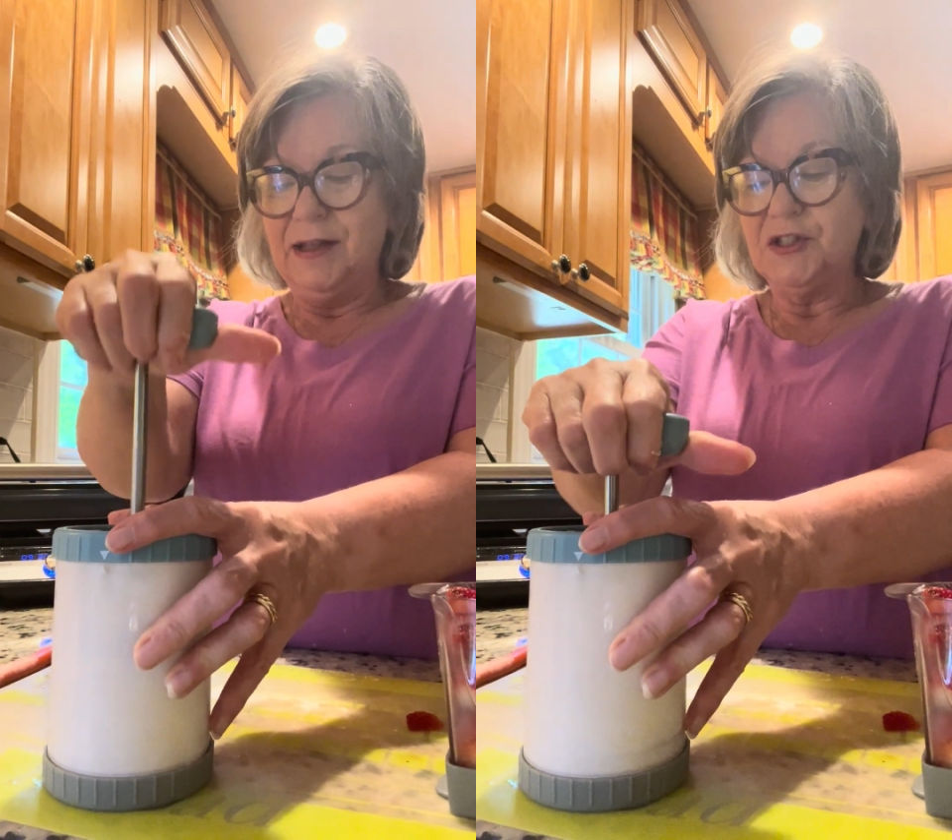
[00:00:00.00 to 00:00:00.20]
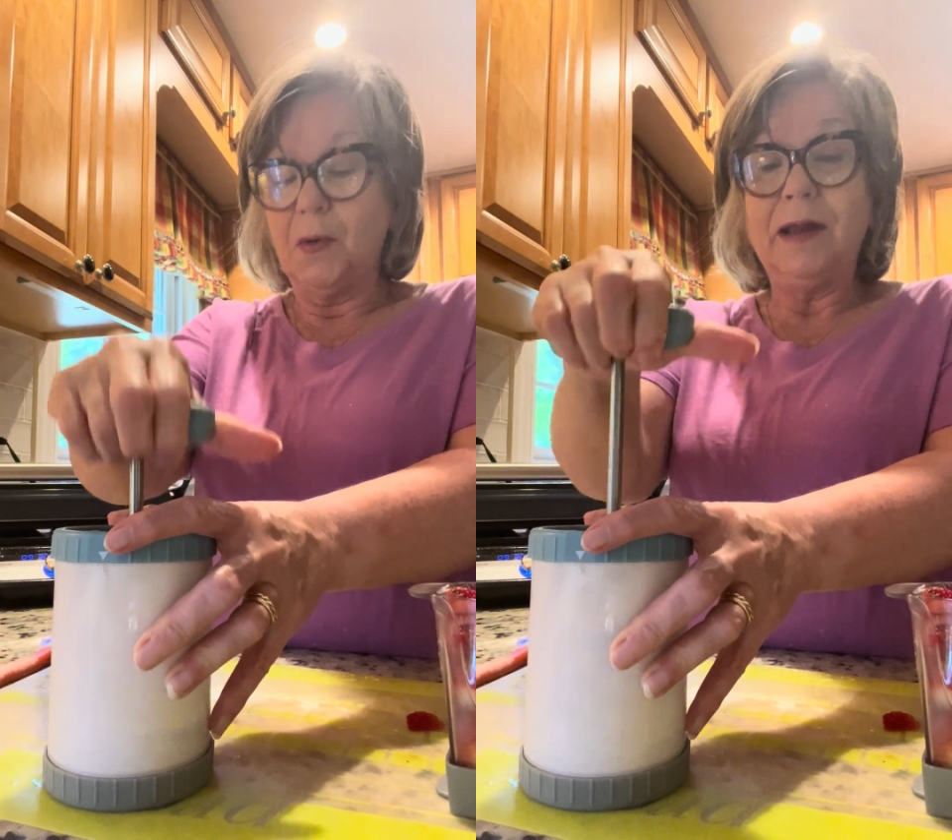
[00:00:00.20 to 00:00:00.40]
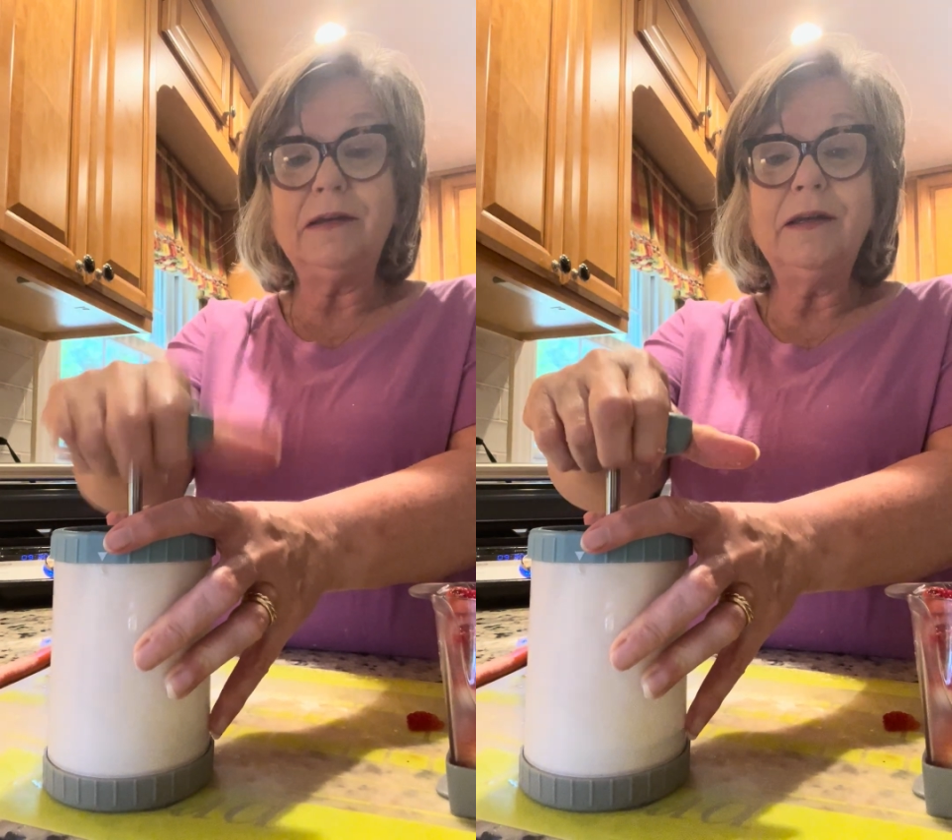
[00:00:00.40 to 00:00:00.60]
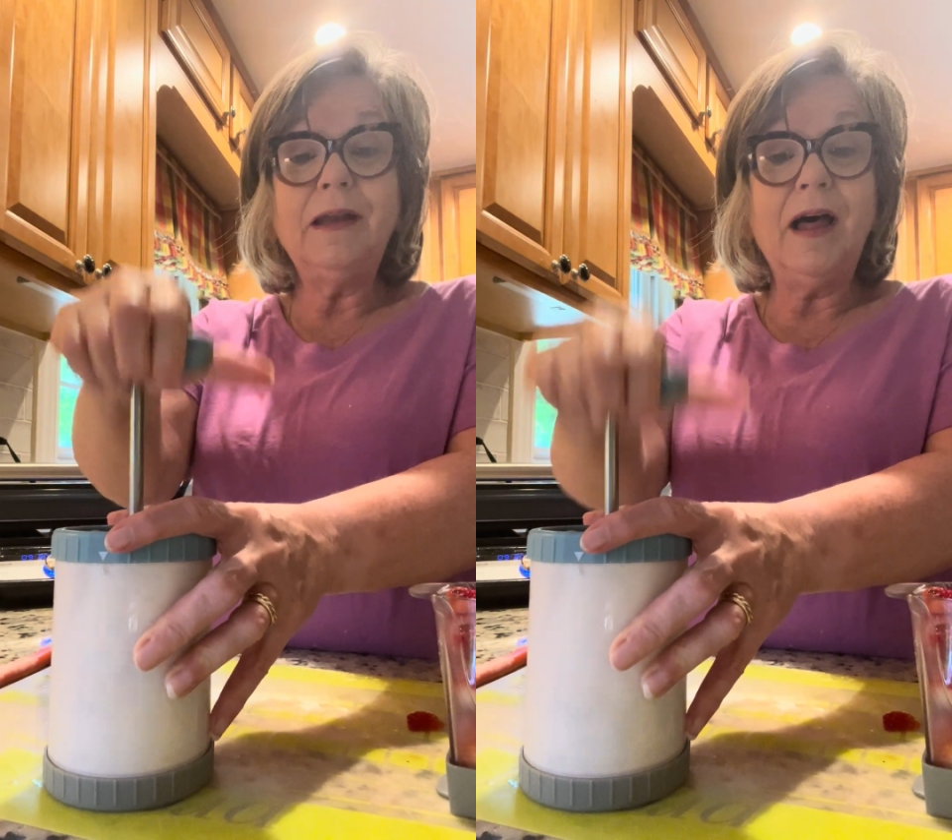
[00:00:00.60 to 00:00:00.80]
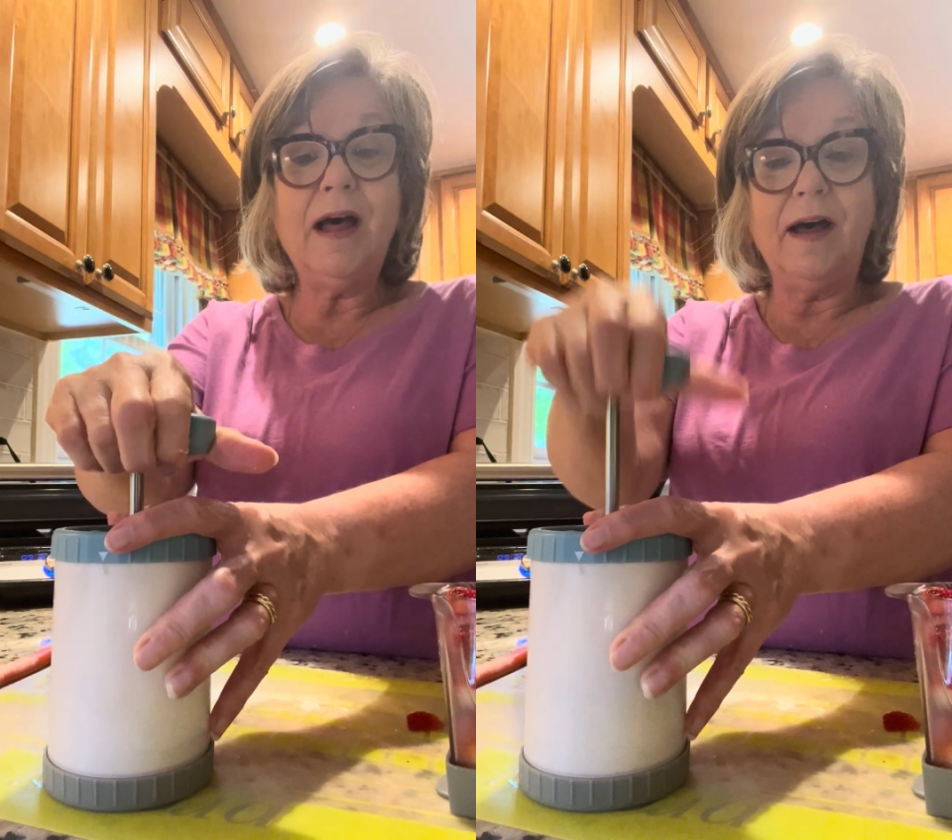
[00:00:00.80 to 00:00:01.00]
So I
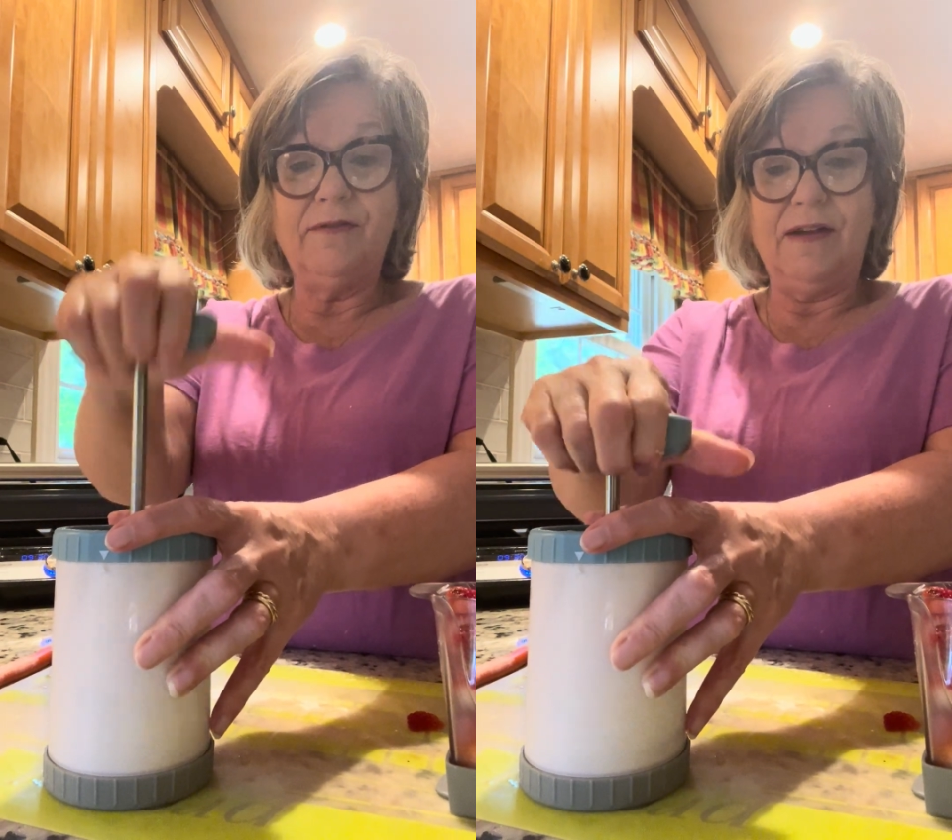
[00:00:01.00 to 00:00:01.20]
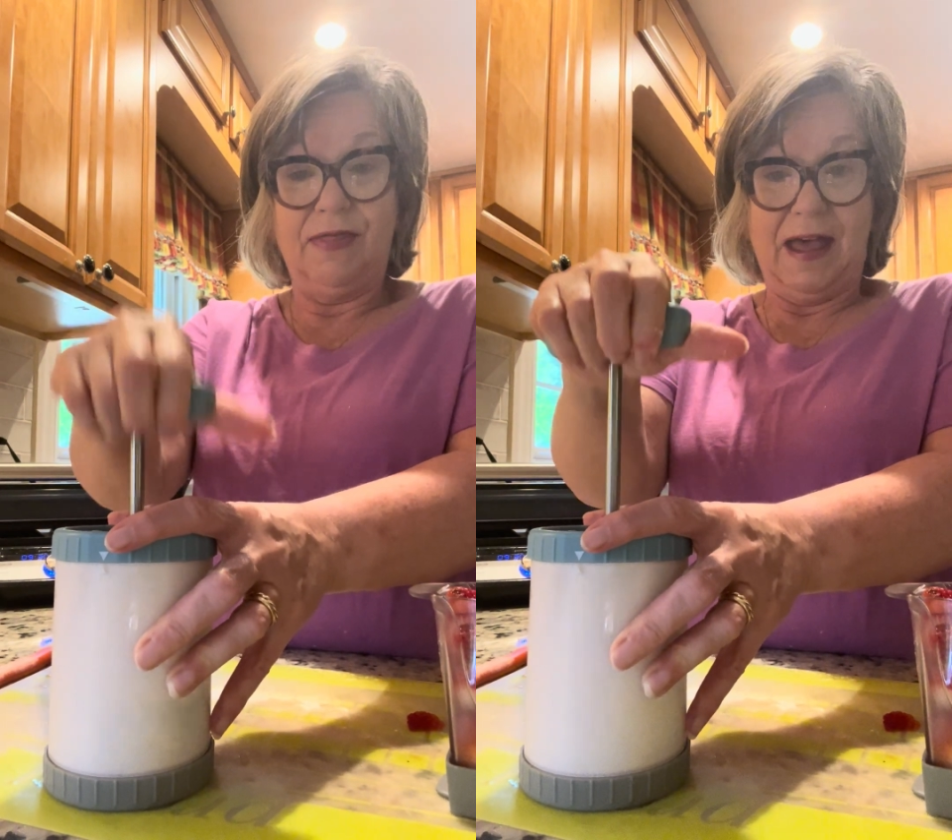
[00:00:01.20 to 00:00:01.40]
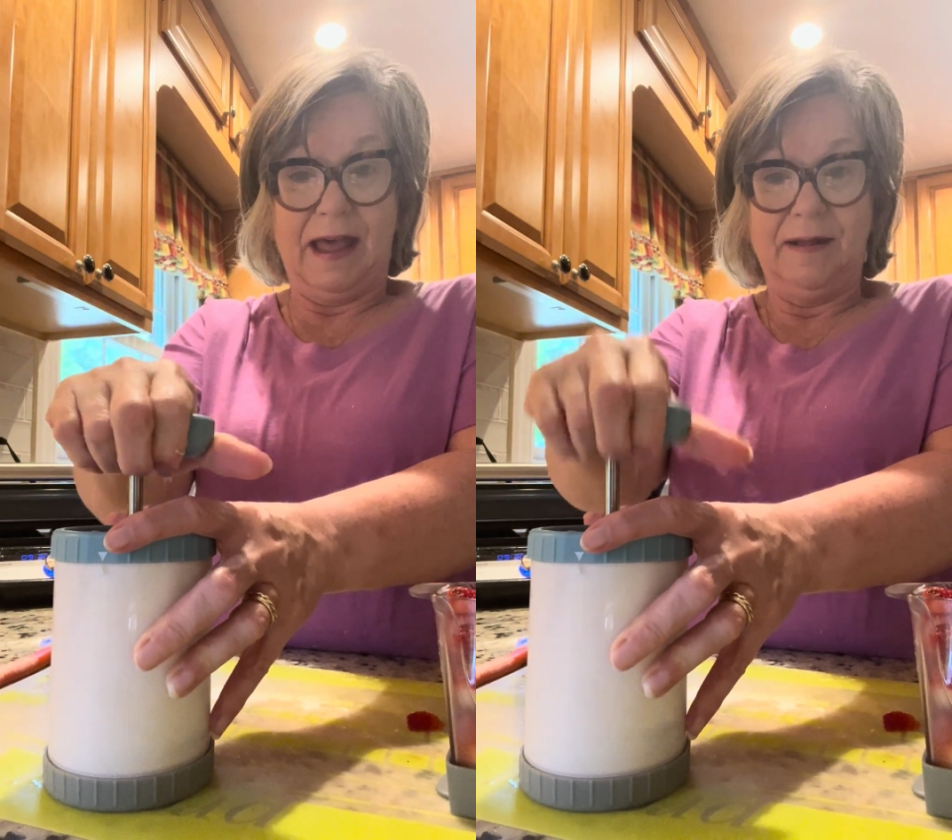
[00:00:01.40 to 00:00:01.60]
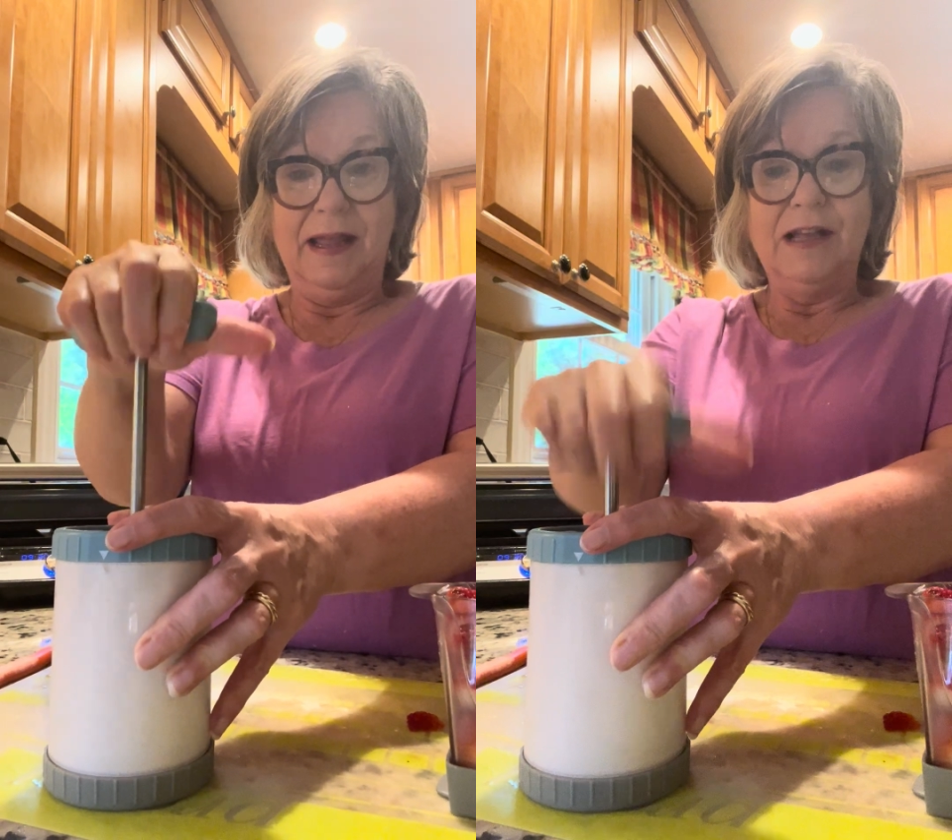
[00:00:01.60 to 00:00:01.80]
love that.